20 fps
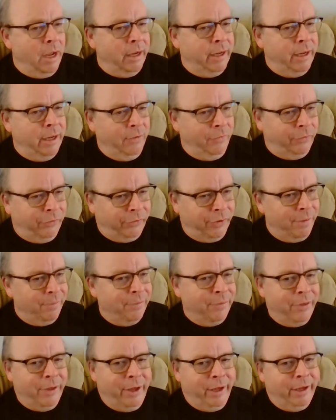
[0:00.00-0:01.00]
give
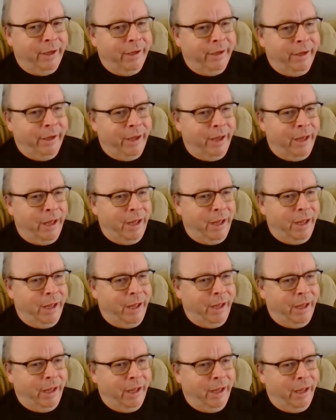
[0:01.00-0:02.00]
something,
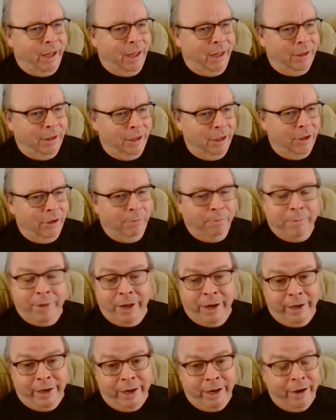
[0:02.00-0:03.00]
a little
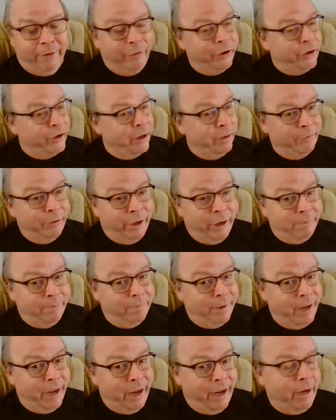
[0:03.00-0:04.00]
money every time we get
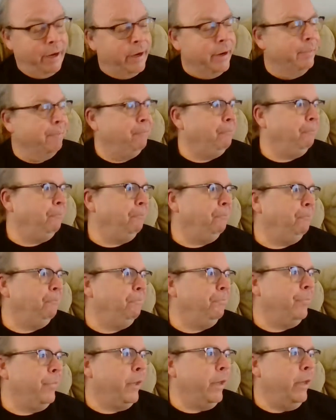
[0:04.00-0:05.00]
paid,
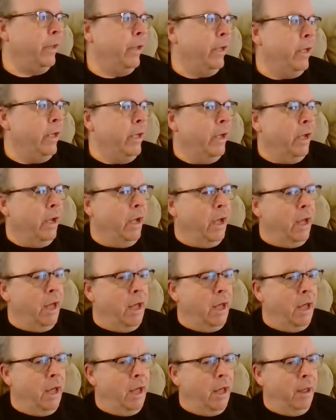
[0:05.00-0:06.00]

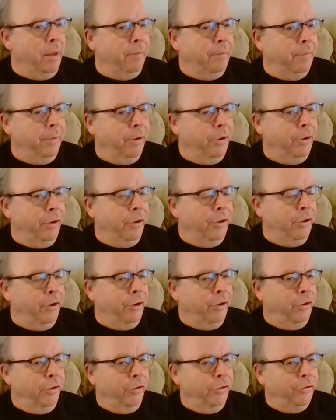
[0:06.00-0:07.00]
um,
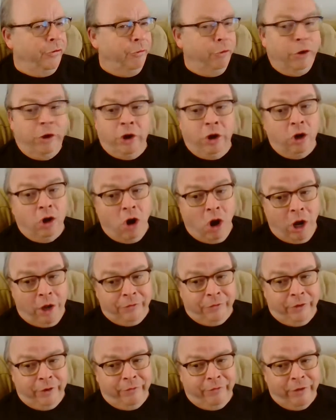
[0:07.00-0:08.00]
to a good
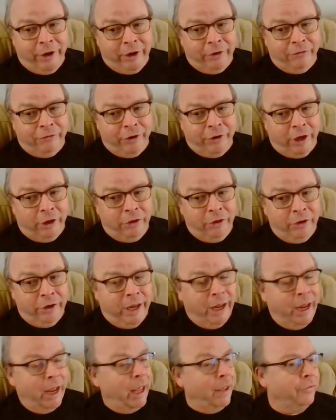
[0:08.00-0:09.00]
cause, like fighting childhood
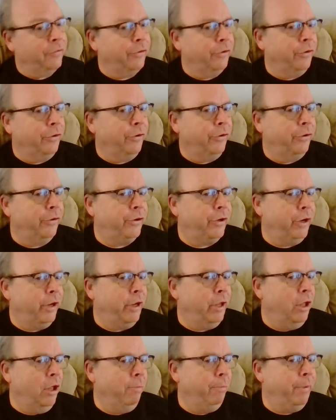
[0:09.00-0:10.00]
cancer, to
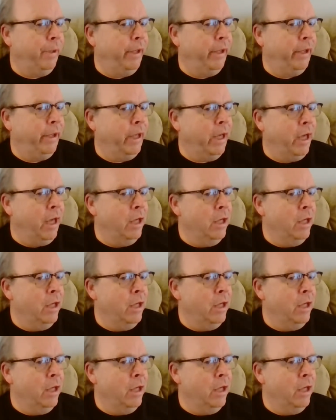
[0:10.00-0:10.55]
helping